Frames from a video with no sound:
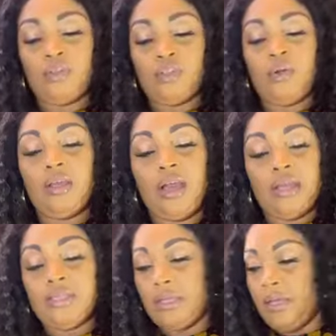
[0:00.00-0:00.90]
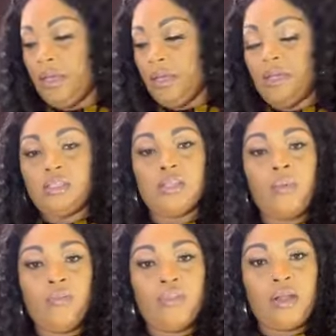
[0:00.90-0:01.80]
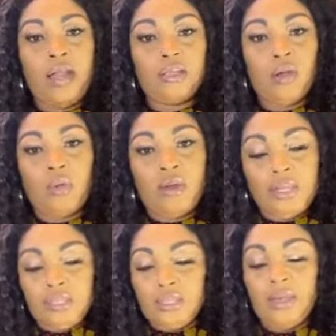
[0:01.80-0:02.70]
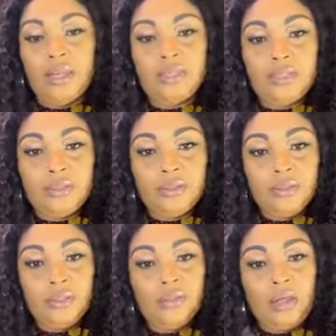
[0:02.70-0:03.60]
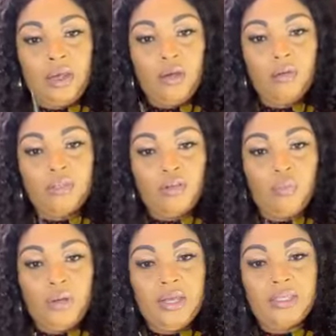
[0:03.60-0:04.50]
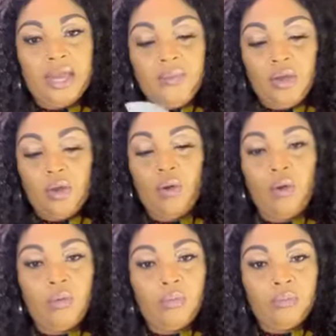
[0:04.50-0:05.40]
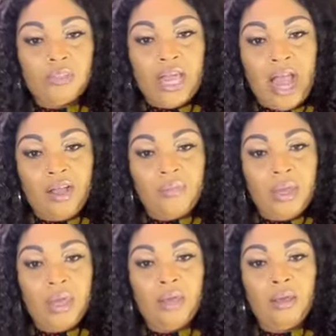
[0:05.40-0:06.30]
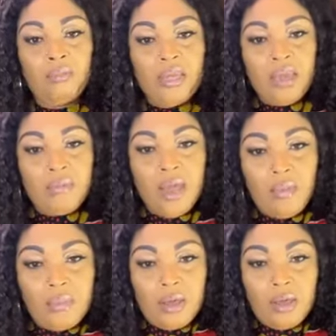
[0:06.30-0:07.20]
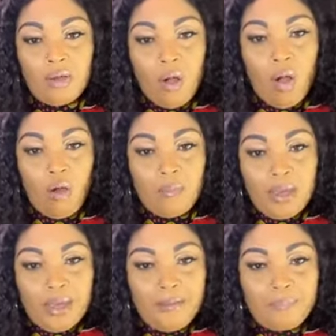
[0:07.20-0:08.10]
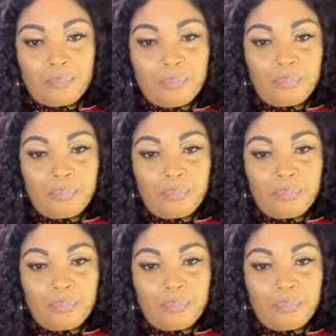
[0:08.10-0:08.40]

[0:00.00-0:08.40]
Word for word: going to show you guys. Some of you guys already seen it, you know. So please let me know. Tag me, email me, call me.